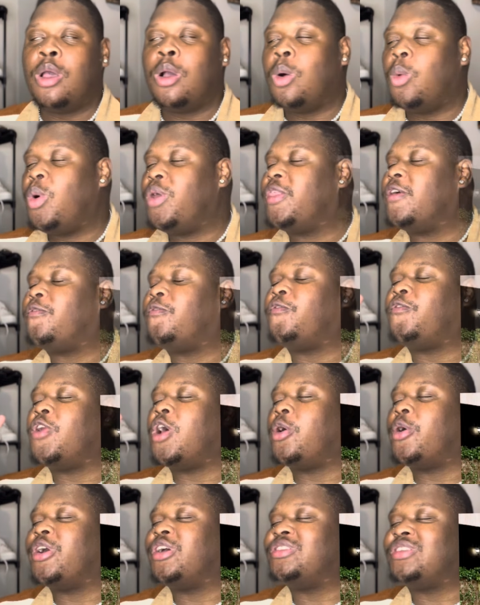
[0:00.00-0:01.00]
with the
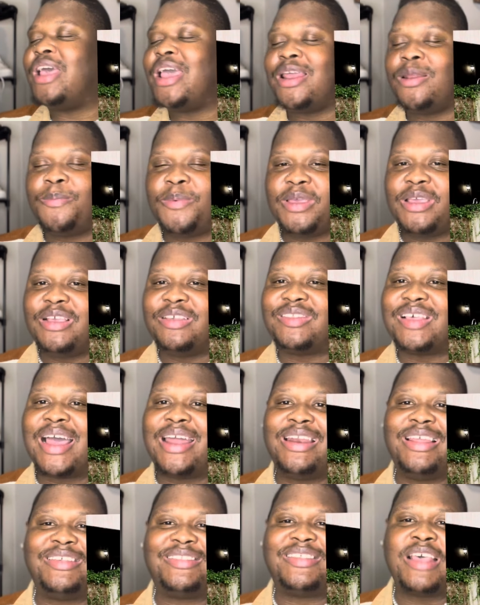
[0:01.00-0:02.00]
flowers headpiece and
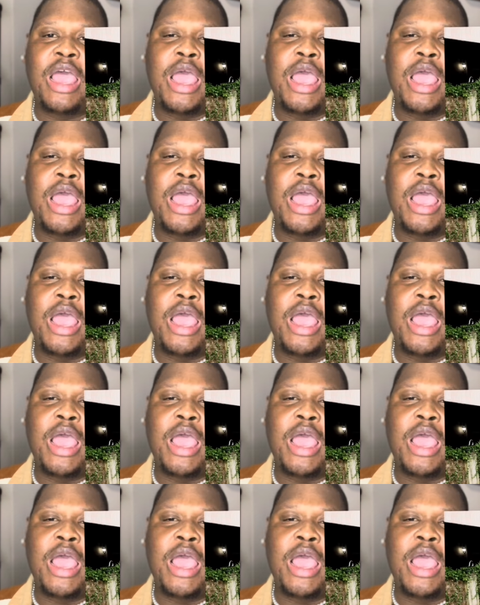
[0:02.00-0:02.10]
this